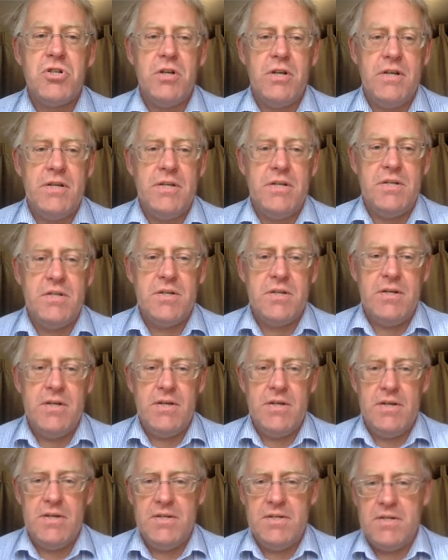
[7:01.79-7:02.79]
is
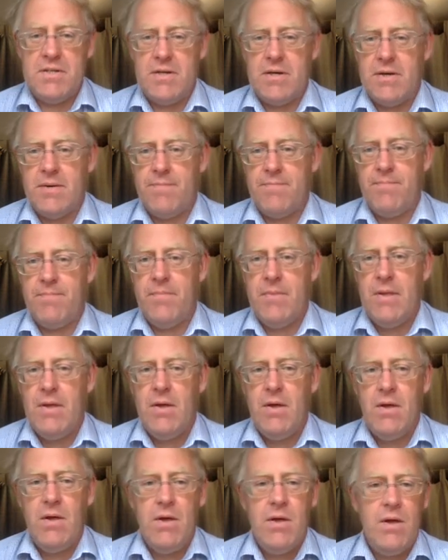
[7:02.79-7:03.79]
is um,
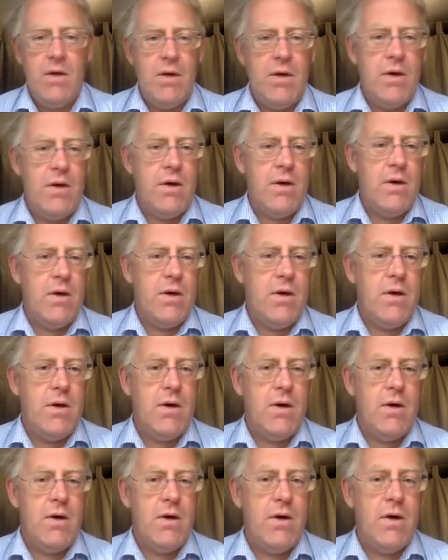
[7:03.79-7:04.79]

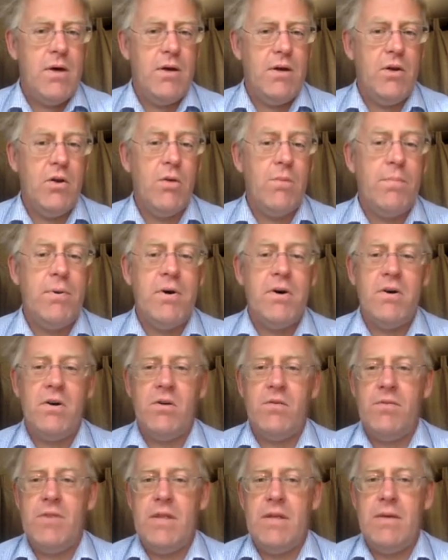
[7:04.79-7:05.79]
uh, not part
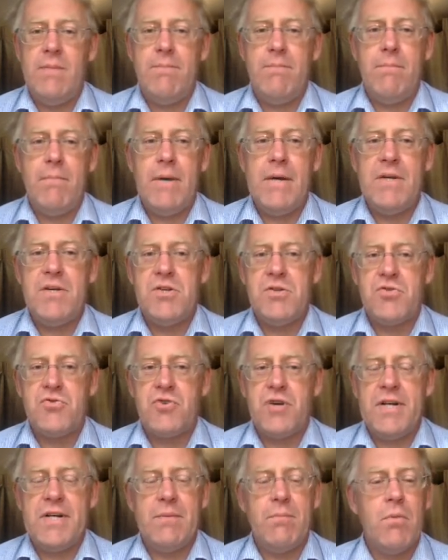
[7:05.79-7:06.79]
of the major
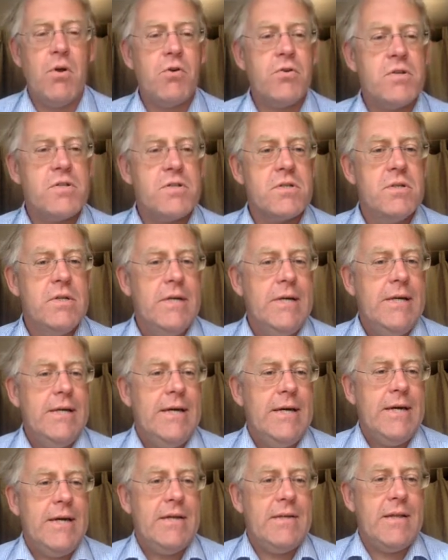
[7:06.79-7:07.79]
trading blocks.
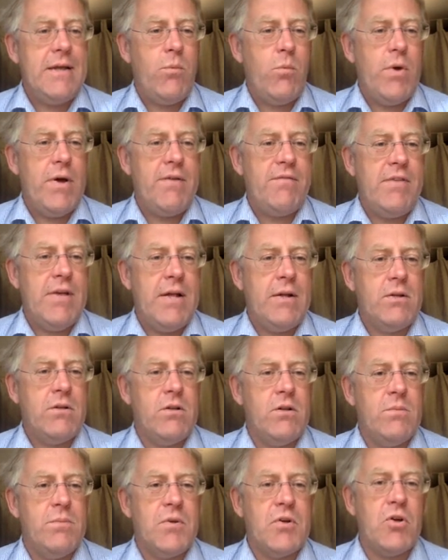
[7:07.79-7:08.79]
And then we have the
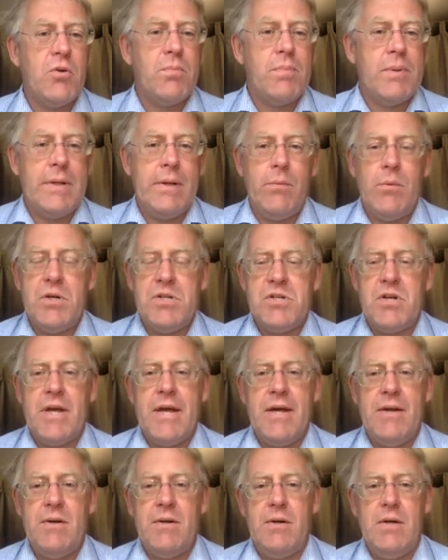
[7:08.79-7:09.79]
alcohol monopoly, which
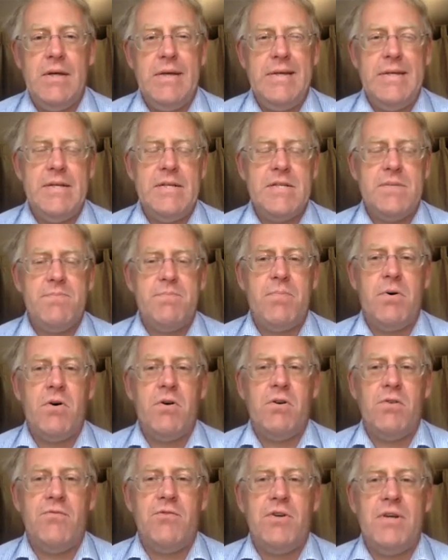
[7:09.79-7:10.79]
again is
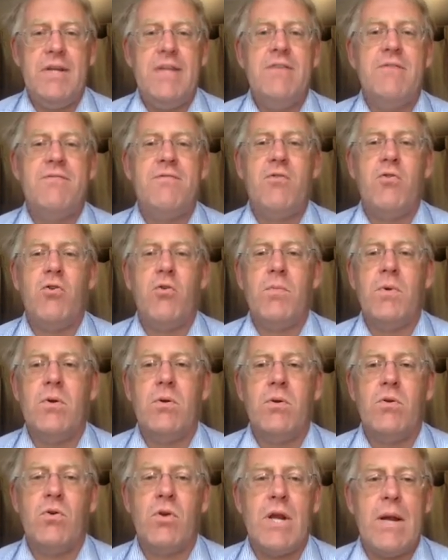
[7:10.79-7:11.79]
part of an
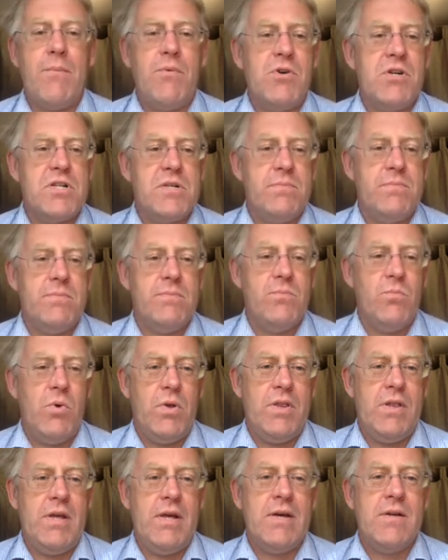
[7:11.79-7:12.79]
informal collaboration
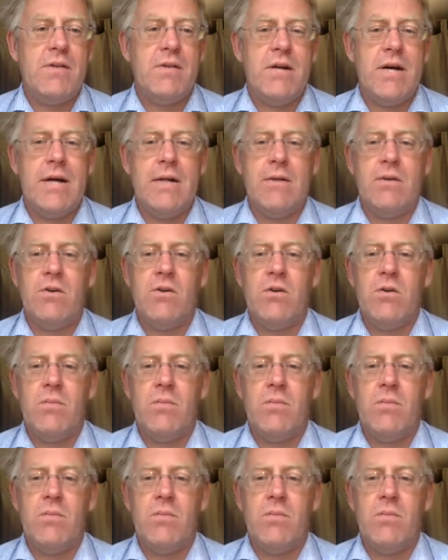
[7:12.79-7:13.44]
with the other alcohol